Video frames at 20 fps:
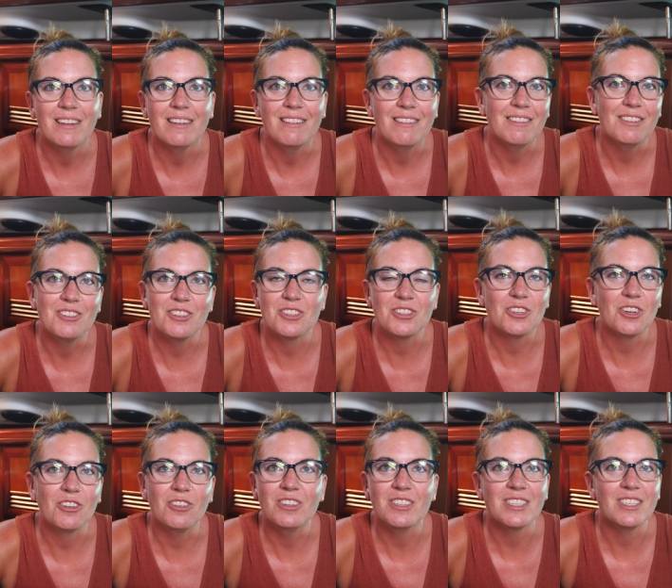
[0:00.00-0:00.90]
and it just
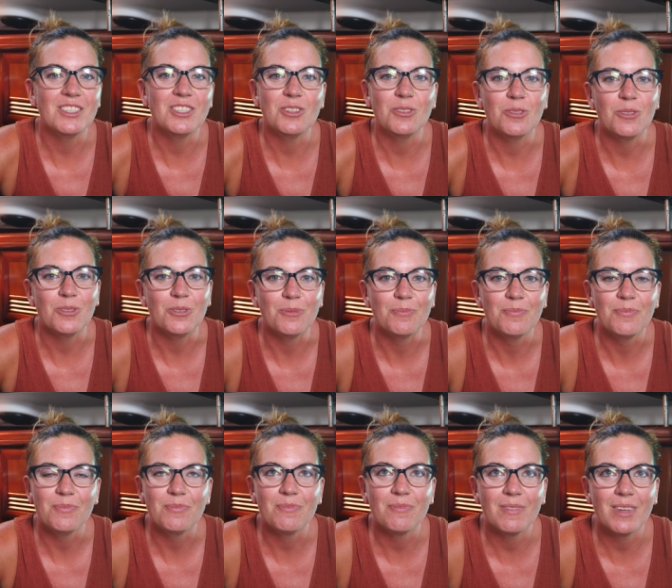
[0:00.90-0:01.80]
turns into
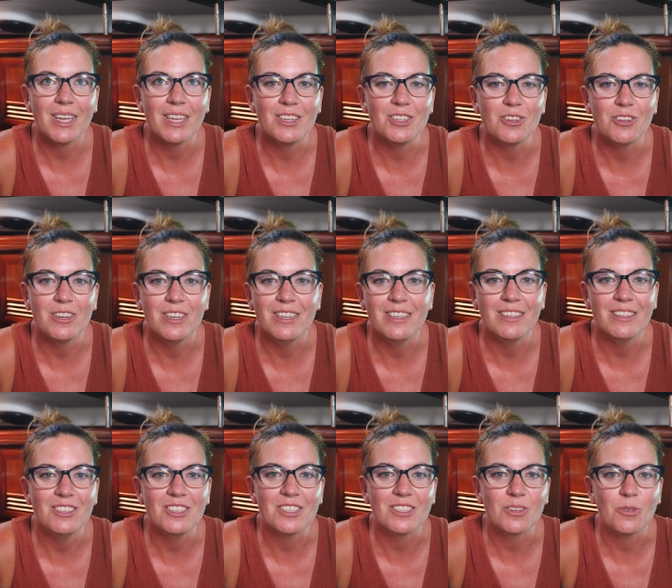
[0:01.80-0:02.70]
it can turn into
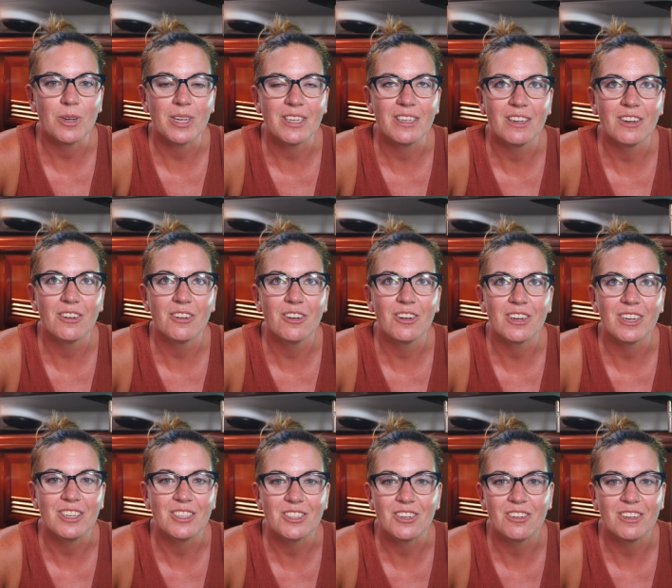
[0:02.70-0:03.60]
just quick dinner, or it
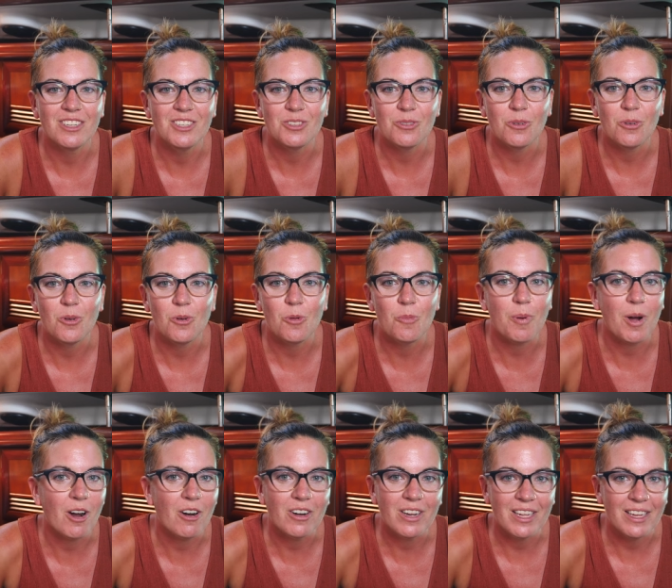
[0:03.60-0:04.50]
can turn into a whole
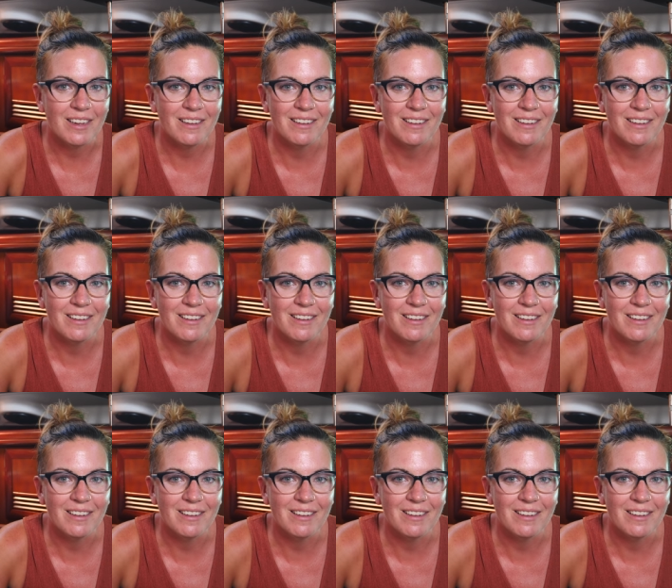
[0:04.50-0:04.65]
party.